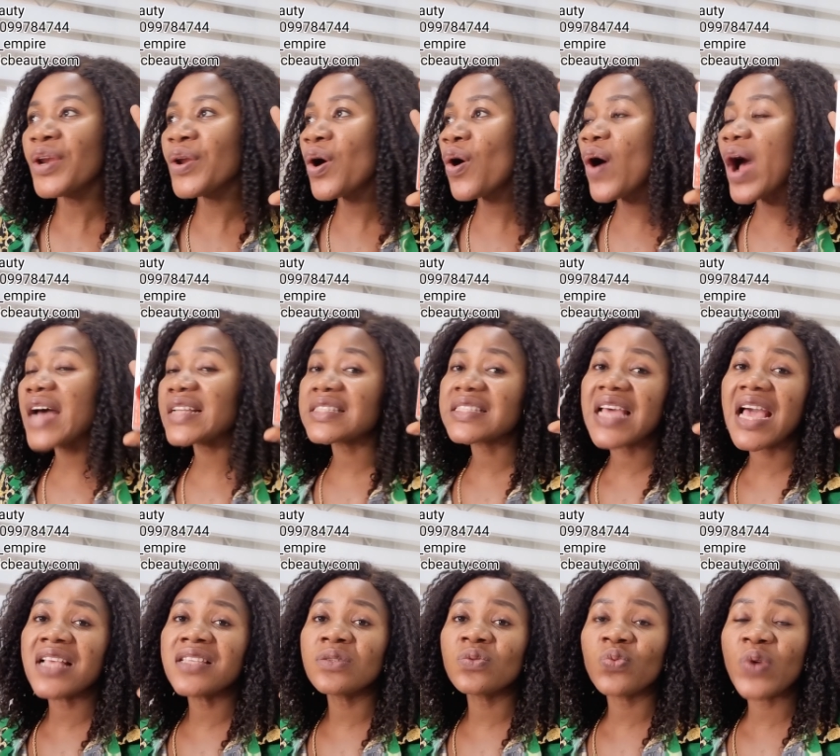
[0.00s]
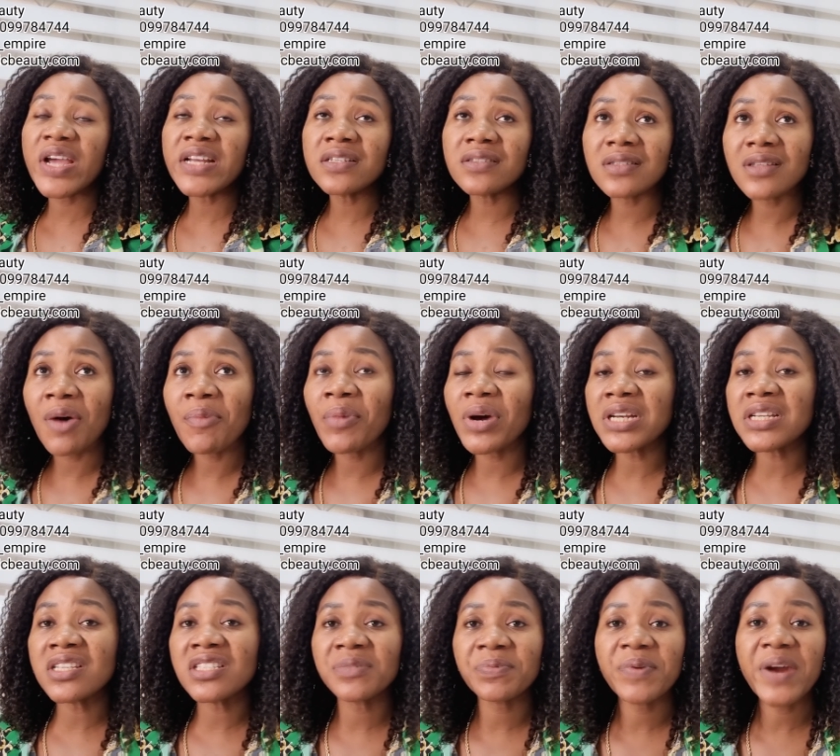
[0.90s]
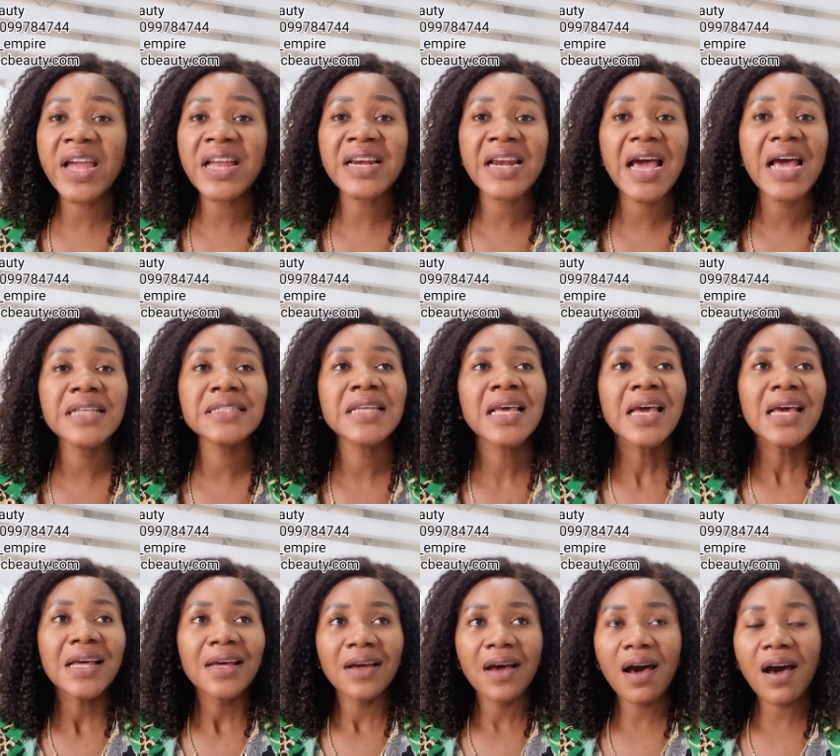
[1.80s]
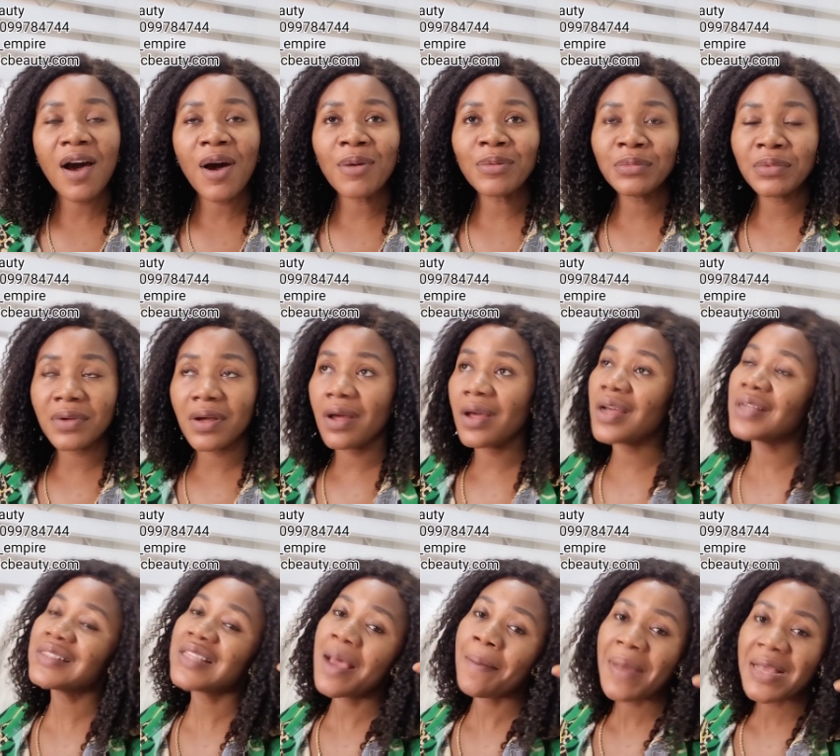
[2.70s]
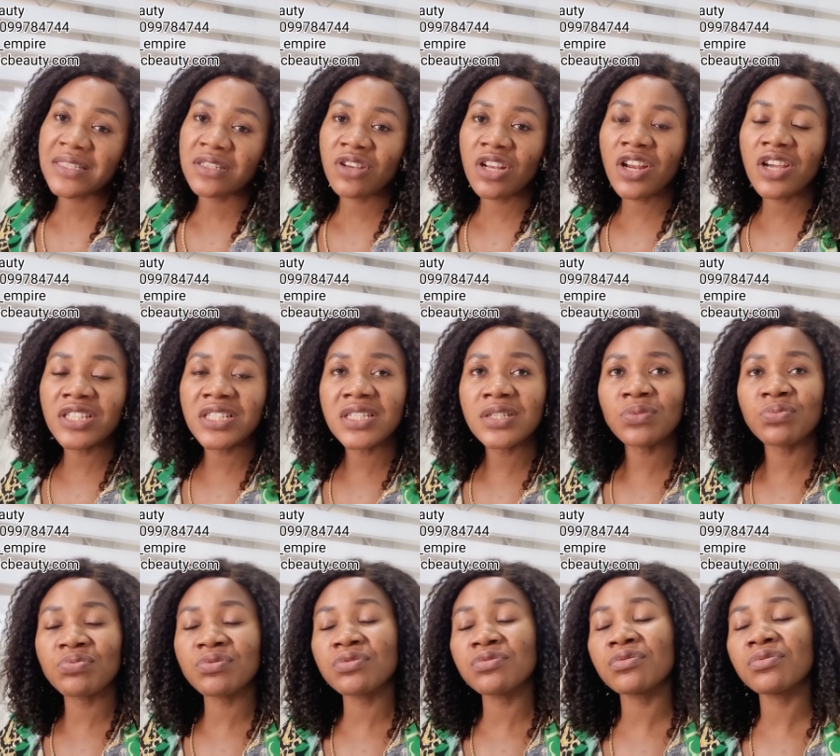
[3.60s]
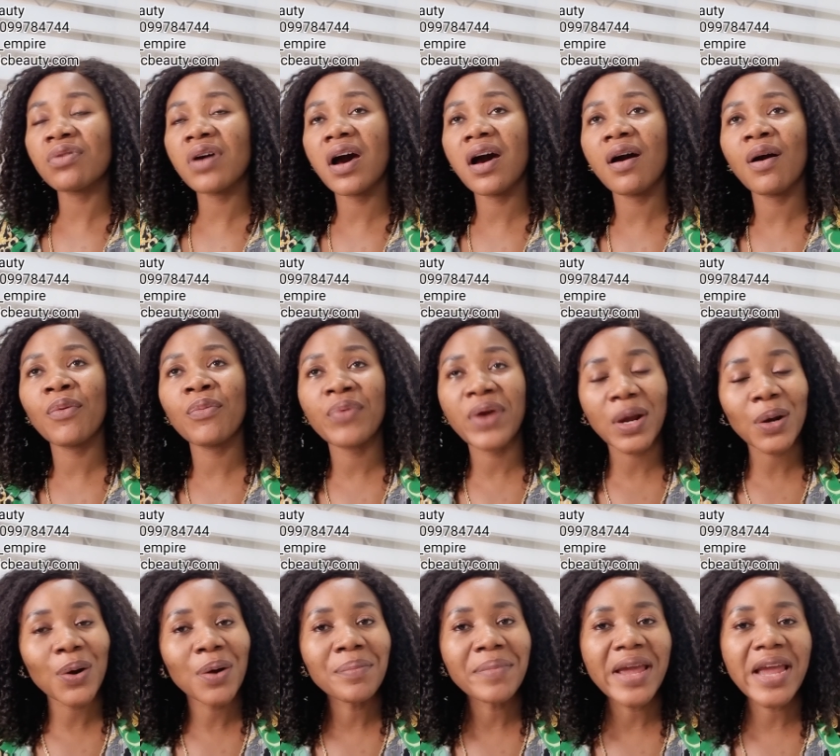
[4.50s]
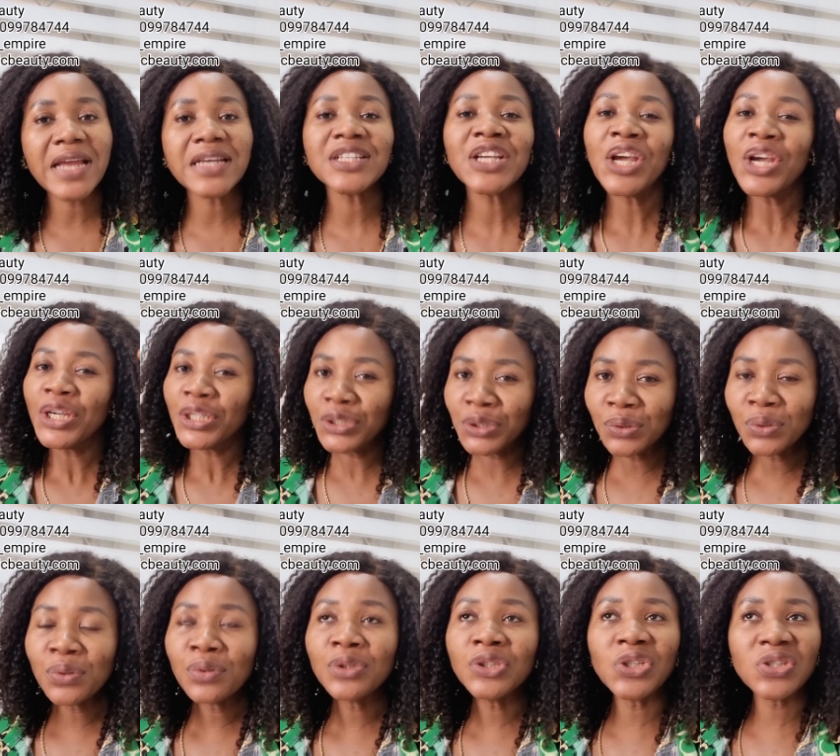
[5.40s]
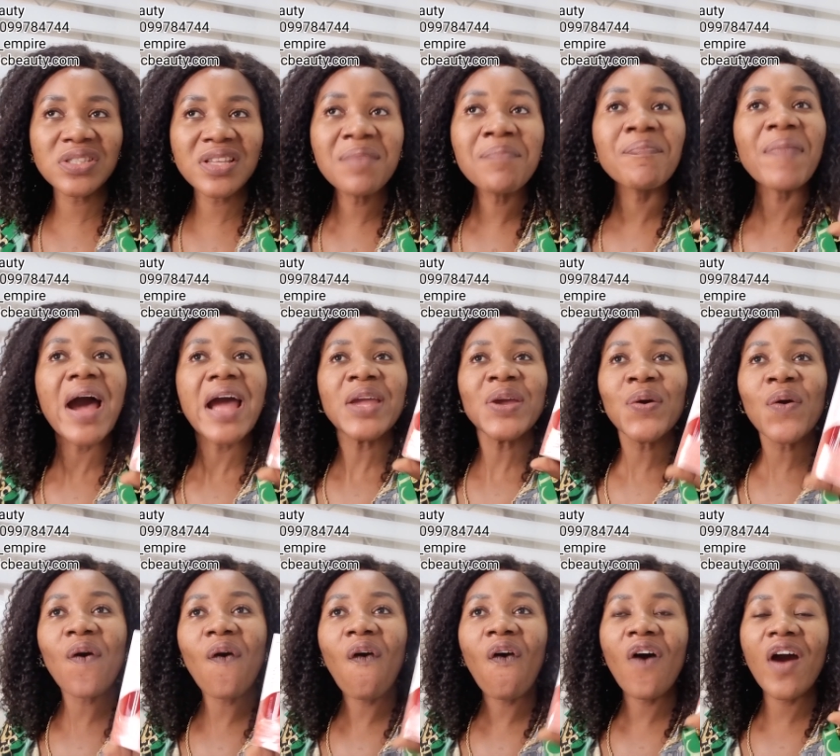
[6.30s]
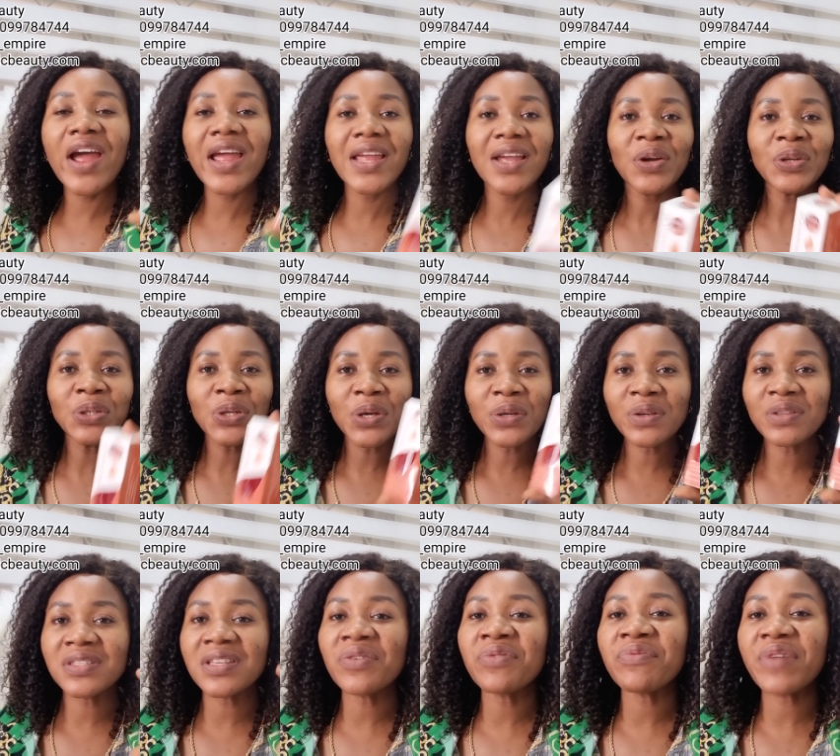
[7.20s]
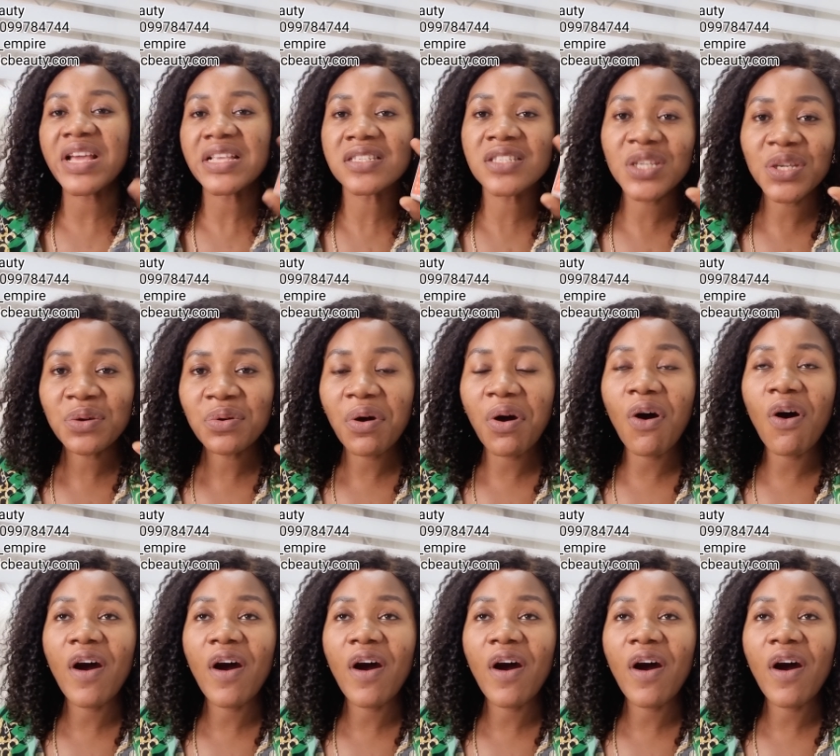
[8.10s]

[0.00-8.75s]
You know, at times when somebody is pregnant, dermatologists will recommend you using bio oil, you using rescue